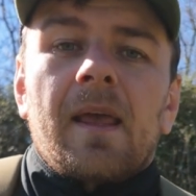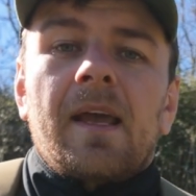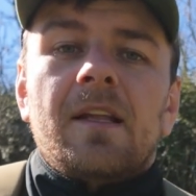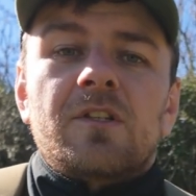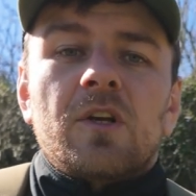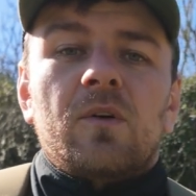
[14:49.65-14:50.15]

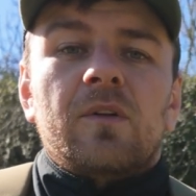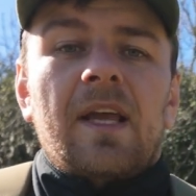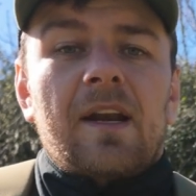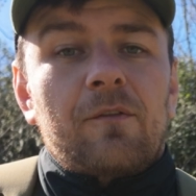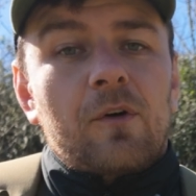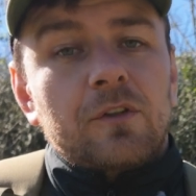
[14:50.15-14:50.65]
And so
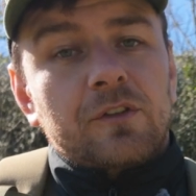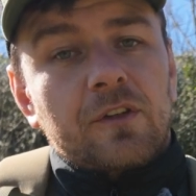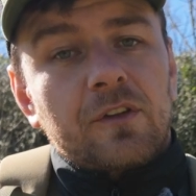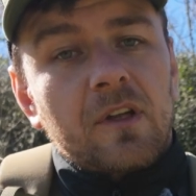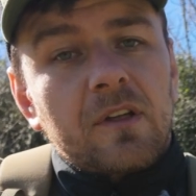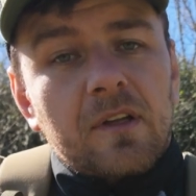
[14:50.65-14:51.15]
there was
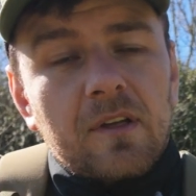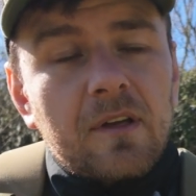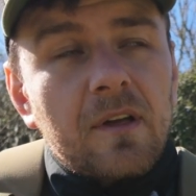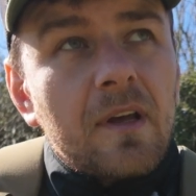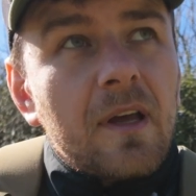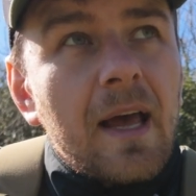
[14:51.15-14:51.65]
another
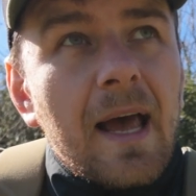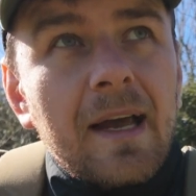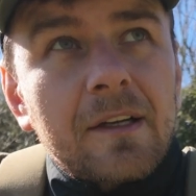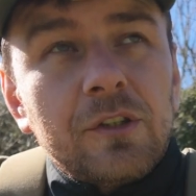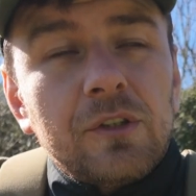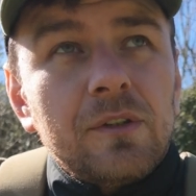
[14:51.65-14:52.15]

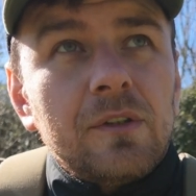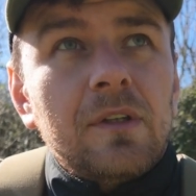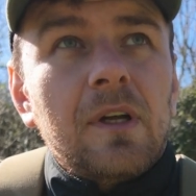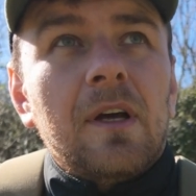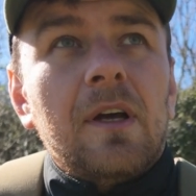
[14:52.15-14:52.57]
actual